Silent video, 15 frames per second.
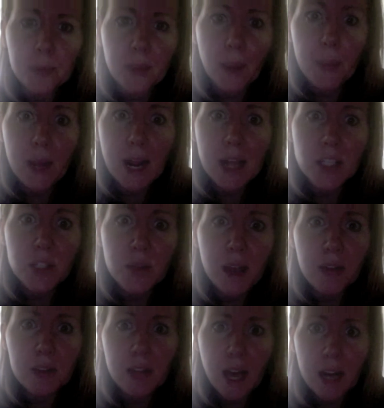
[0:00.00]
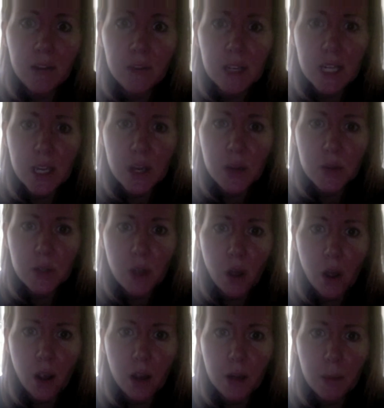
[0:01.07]
but I do have a lot of videos
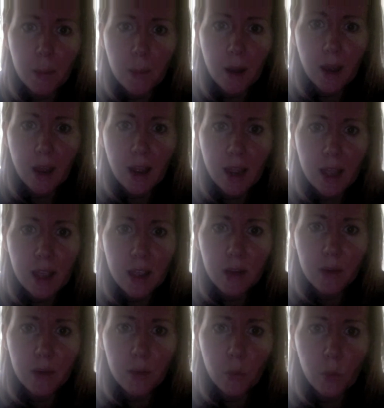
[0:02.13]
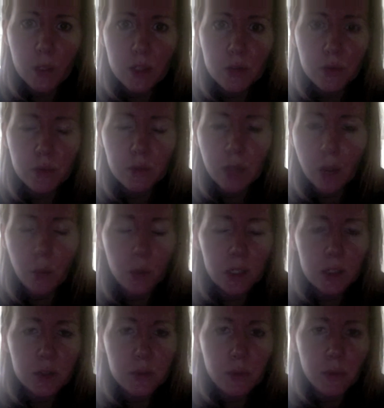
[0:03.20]
on my window, not
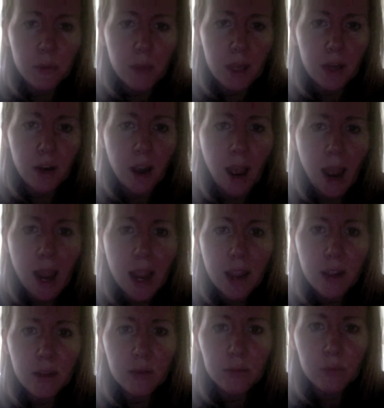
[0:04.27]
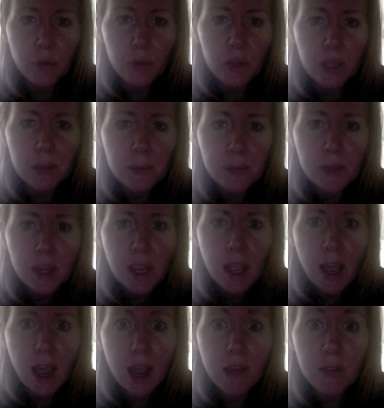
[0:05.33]
Windows Movie Maker, iMovie.
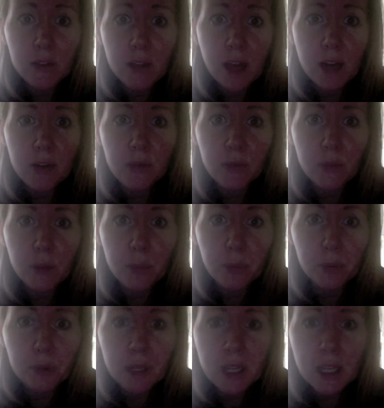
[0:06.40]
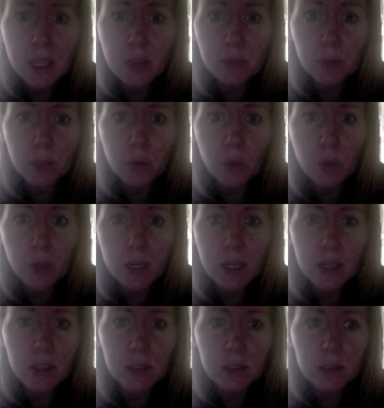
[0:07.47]
I have a lot of
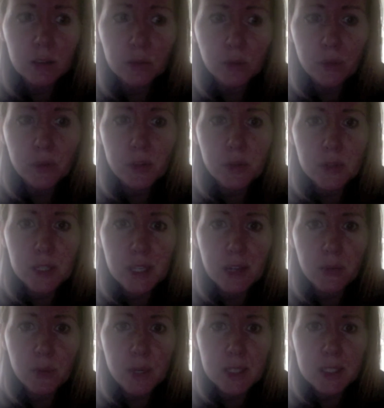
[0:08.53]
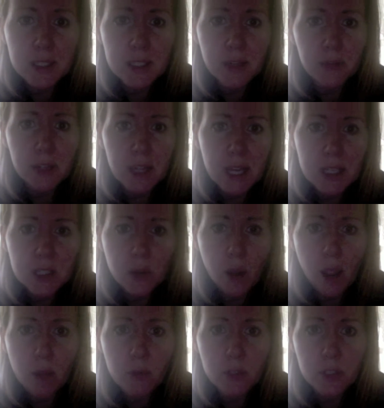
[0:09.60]
pre-recorded reviews and giveaways and stuff like that, so
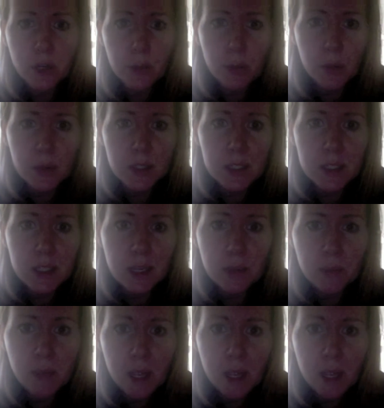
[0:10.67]
I will start posting them